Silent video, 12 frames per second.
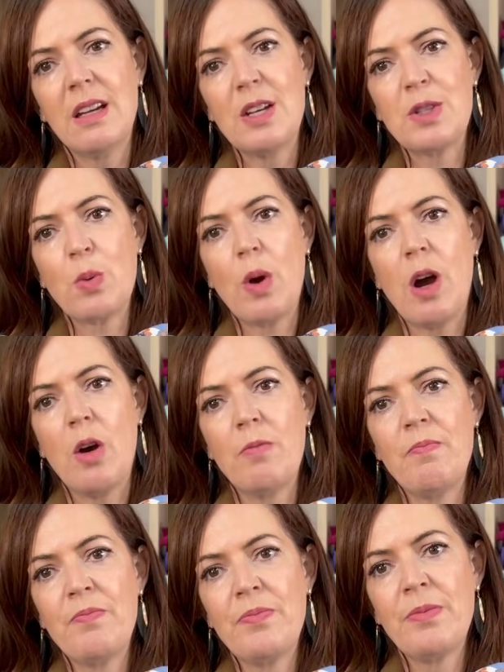as well.
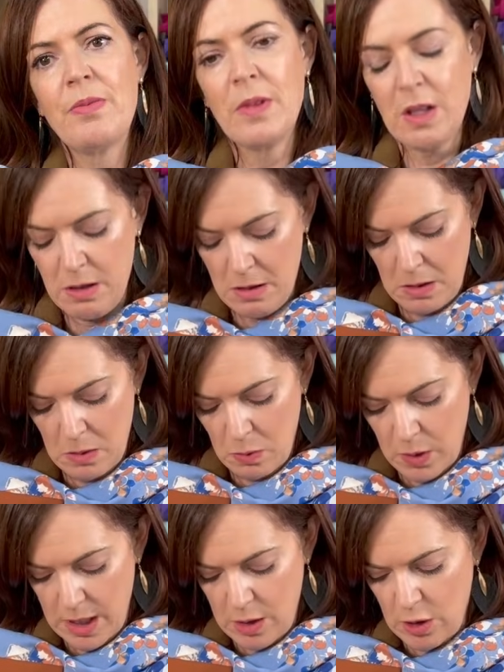
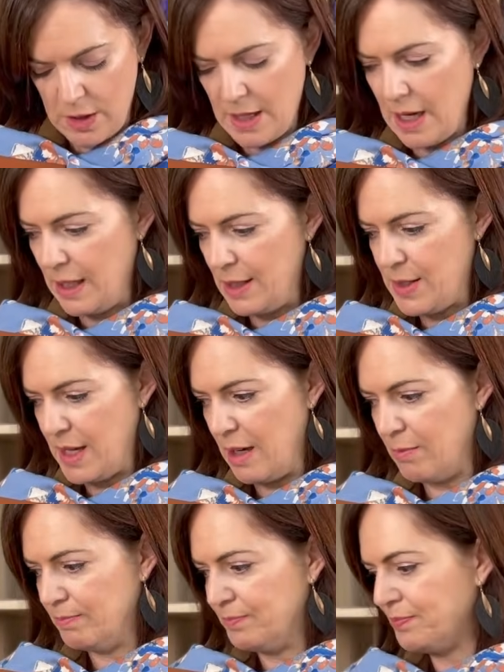Bringing those colors in.